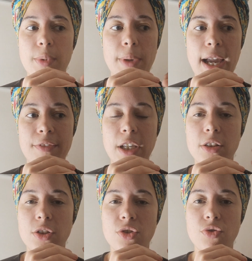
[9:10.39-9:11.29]
having a
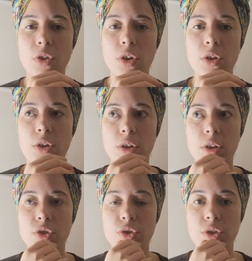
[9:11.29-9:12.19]
strong
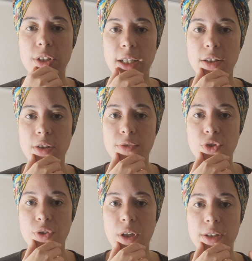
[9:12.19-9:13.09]
sense of
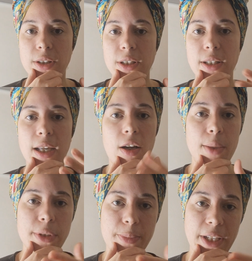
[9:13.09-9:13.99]
trust that I
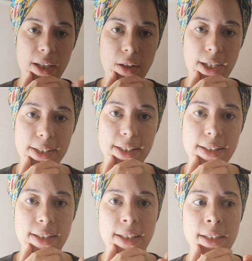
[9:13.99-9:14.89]
was being guided